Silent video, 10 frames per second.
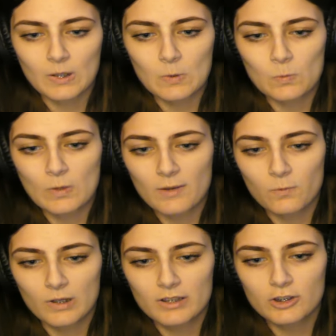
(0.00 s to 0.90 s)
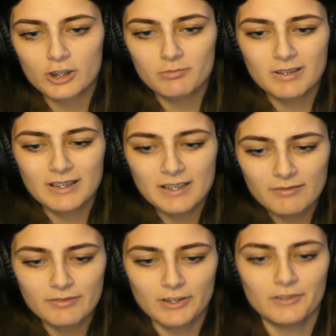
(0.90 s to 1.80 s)
Why wouldn't she
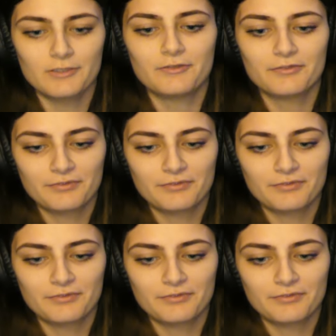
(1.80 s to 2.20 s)
believe you?